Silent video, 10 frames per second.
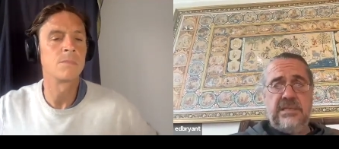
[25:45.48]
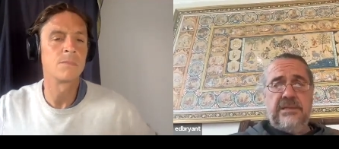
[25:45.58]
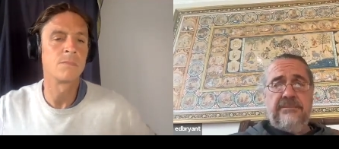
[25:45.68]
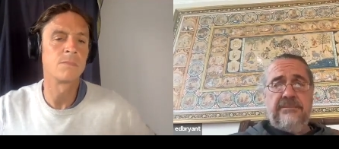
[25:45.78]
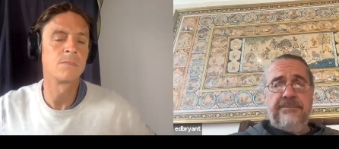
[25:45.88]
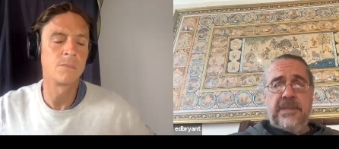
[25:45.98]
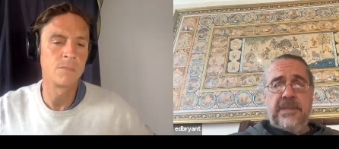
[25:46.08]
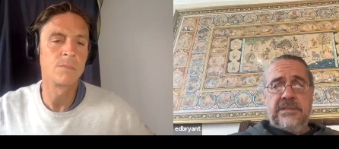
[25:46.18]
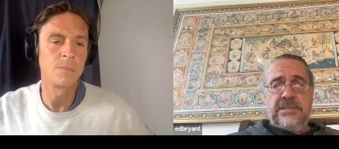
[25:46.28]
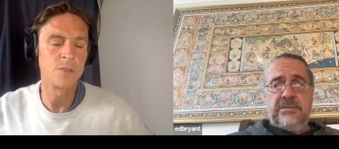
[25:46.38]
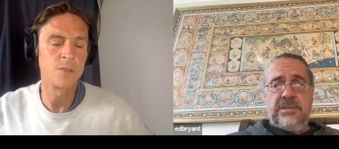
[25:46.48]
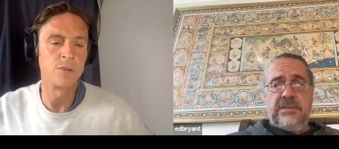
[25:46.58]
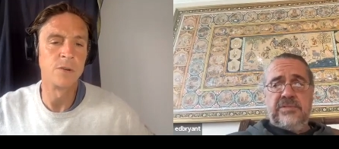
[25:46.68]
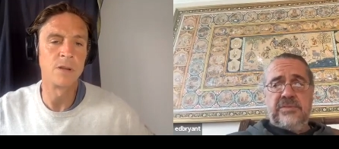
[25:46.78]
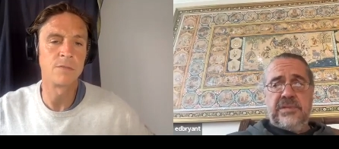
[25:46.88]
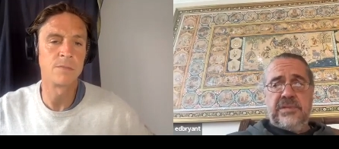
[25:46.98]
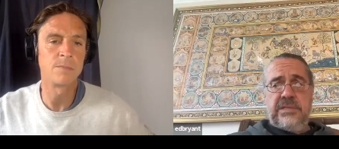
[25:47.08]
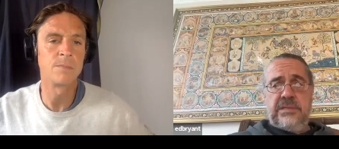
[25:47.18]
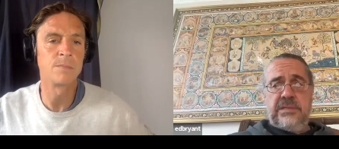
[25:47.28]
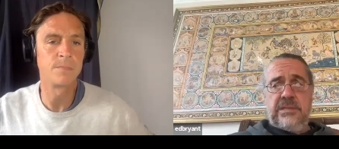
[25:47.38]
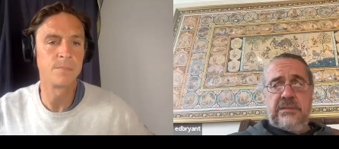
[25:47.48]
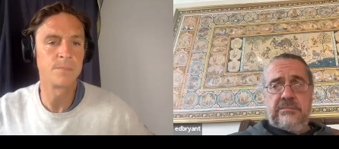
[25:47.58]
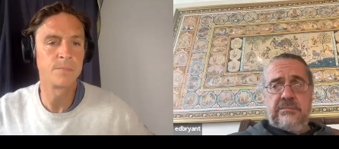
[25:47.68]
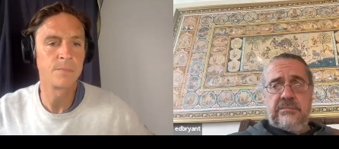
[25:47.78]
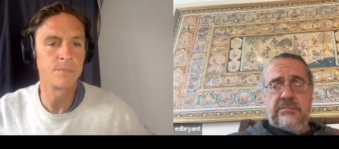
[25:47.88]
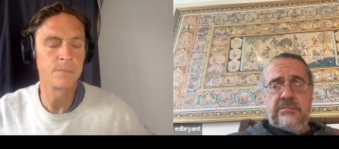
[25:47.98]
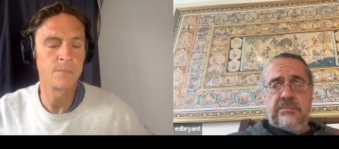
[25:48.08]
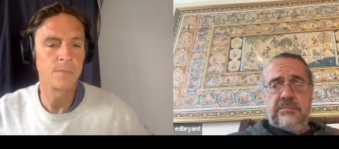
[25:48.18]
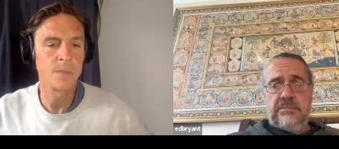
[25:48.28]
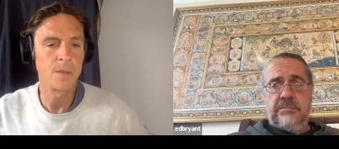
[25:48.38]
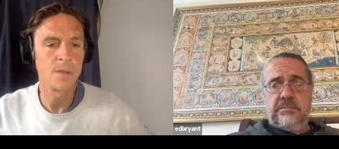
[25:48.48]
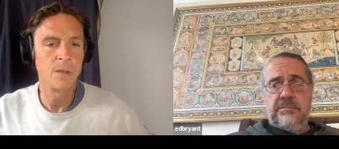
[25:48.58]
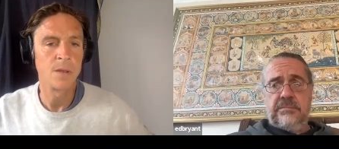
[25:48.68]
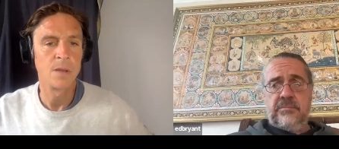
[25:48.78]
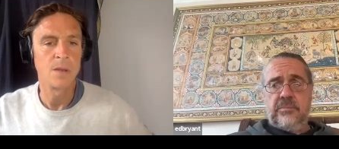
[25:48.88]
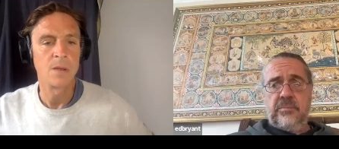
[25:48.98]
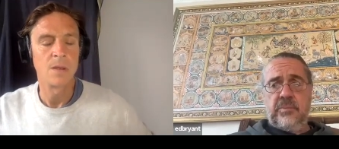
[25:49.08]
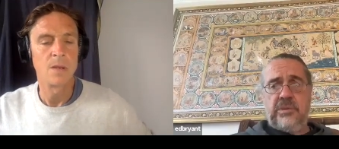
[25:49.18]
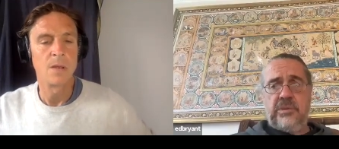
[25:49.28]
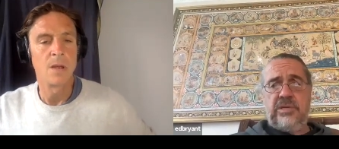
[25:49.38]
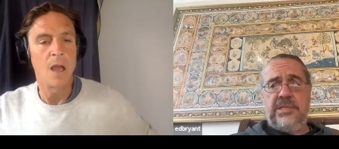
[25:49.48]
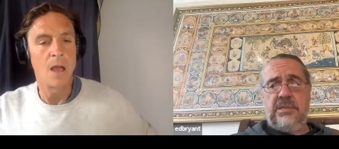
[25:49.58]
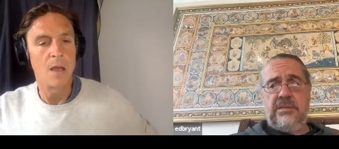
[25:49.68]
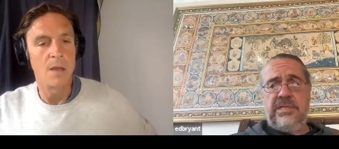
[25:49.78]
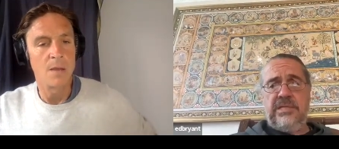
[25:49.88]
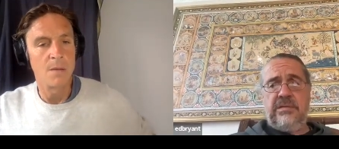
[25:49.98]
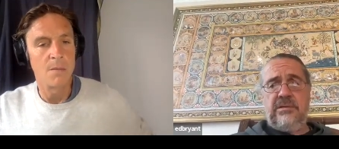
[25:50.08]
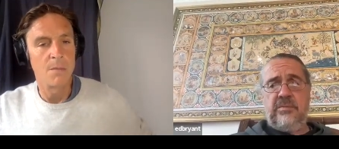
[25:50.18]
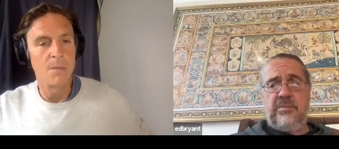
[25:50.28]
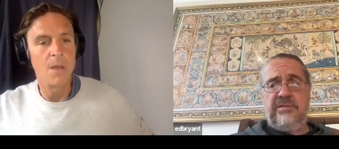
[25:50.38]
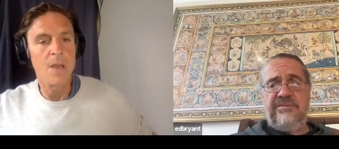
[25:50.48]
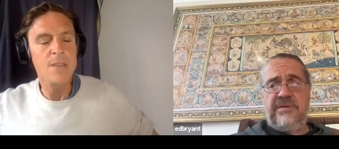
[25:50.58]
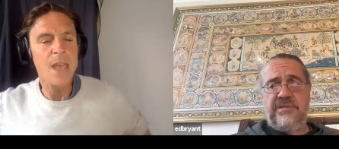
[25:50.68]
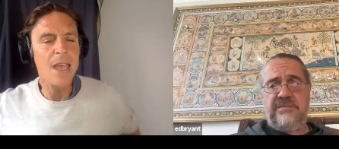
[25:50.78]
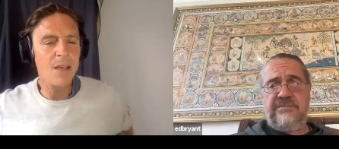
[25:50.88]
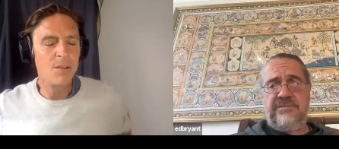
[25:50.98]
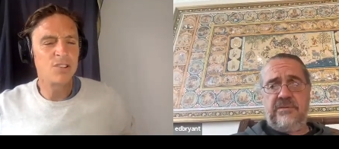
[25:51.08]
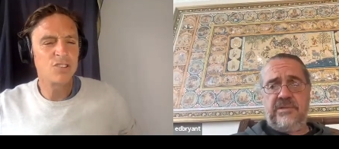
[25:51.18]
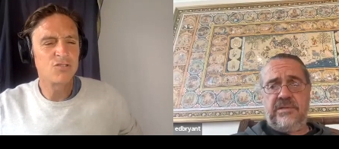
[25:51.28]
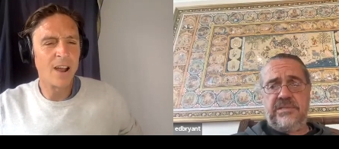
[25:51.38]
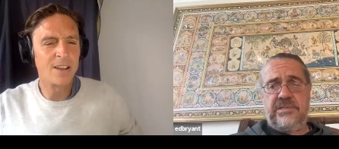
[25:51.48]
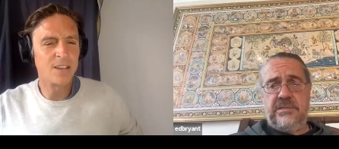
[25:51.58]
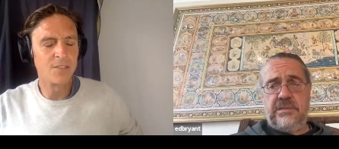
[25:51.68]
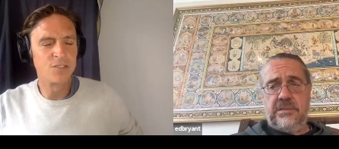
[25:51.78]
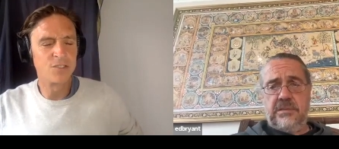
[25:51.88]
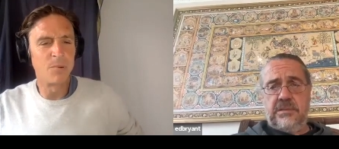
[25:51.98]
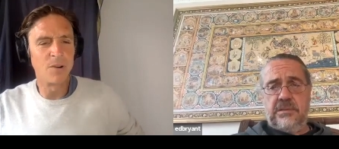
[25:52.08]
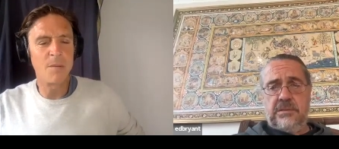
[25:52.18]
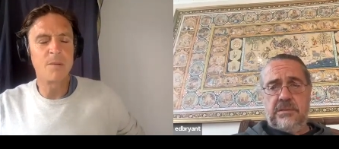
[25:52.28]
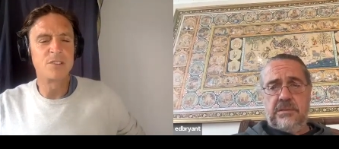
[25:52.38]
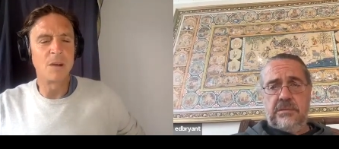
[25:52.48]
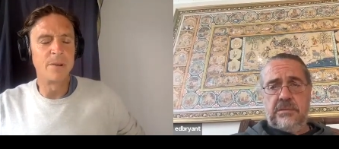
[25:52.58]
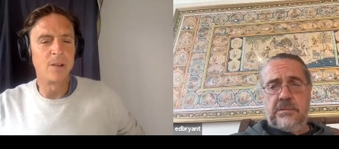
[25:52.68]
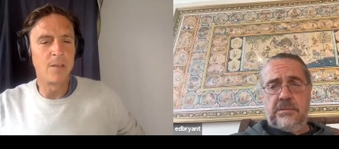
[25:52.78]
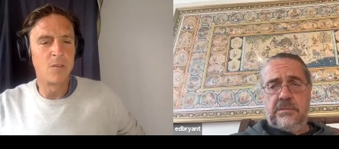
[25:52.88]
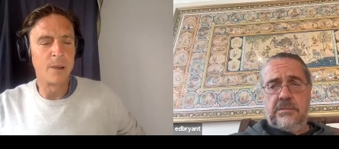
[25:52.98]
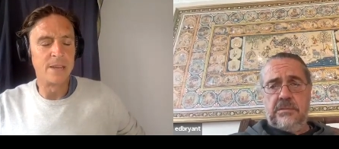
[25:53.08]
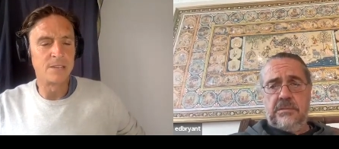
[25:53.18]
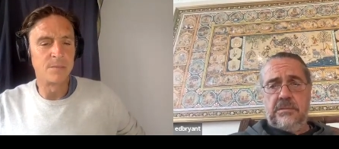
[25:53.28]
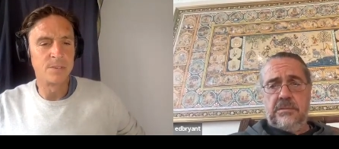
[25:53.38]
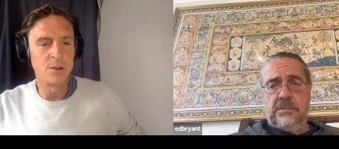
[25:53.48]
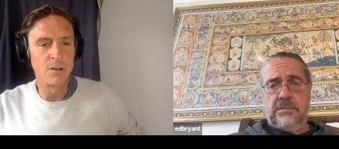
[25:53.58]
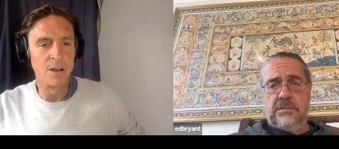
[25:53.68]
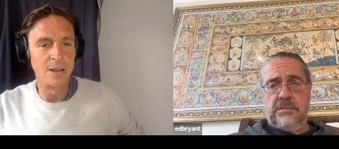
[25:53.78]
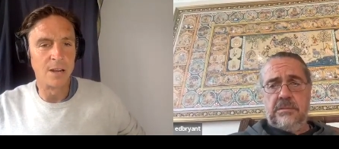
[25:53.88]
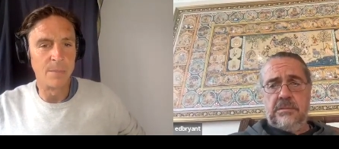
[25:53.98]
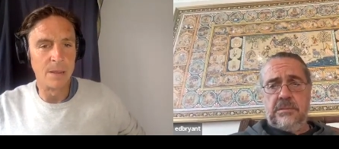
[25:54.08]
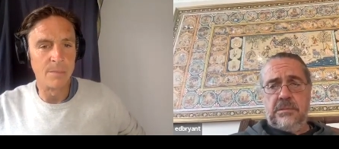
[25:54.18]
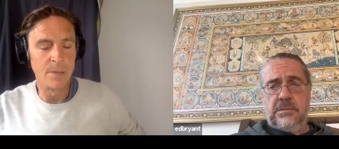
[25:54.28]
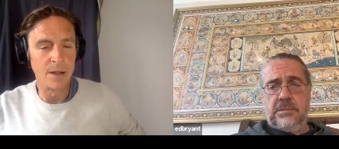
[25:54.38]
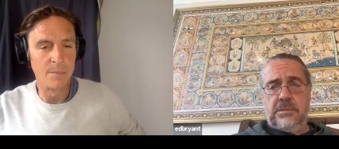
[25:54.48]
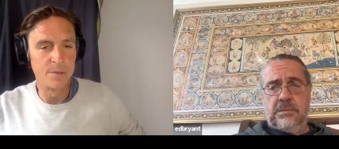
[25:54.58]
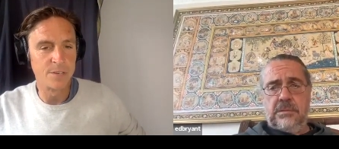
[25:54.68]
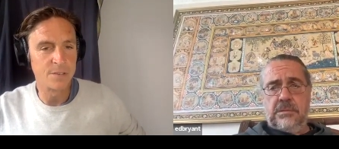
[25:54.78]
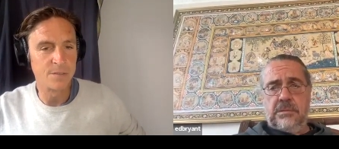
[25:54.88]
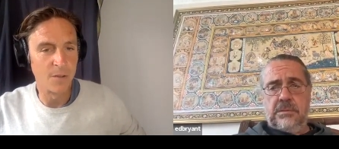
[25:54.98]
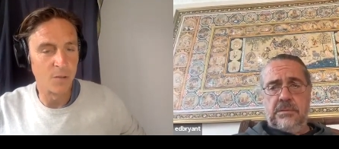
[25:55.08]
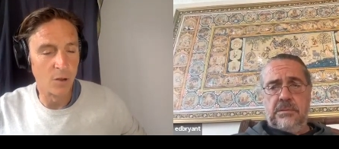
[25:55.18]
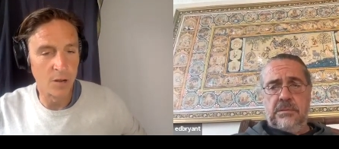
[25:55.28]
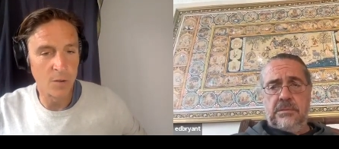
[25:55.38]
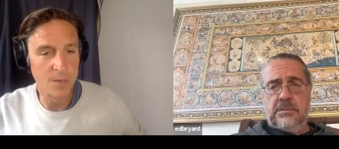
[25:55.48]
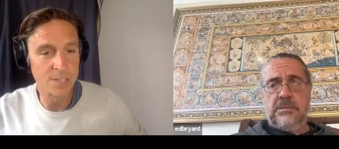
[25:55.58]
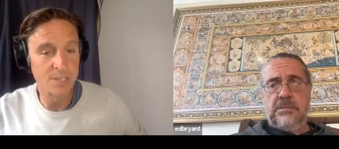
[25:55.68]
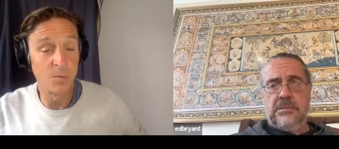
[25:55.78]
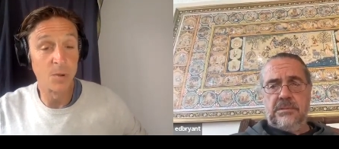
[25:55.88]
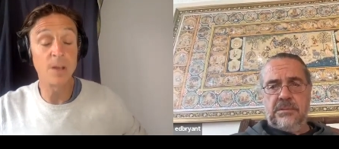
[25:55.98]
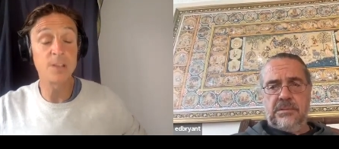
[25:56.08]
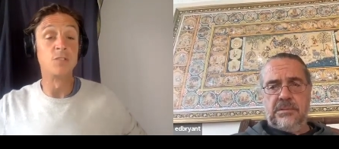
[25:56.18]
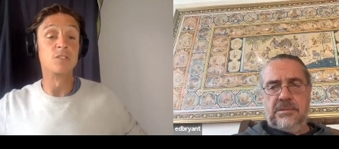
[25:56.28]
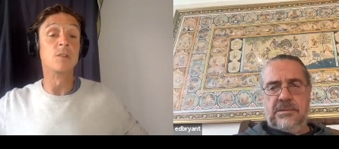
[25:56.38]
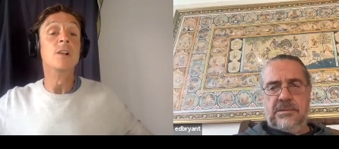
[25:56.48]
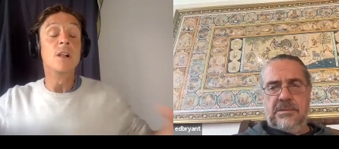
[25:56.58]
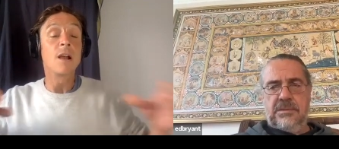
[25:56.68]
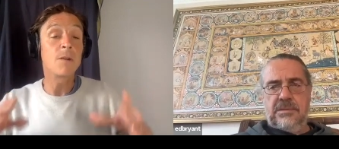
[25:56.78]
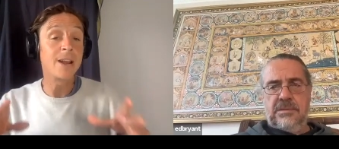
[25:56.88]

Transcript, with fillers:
Speaker 1: mm. So the True enough. Mm. Yeah. We're cramming a lot in here, aren't we? Fast. Yeah, well, I
Speaker 2: just tried to kind of jump. Well, I'm jumping all over the place. I'm sorry a little bit, but I'm just I've got a lot of questions I want to ask you. So, I oh, want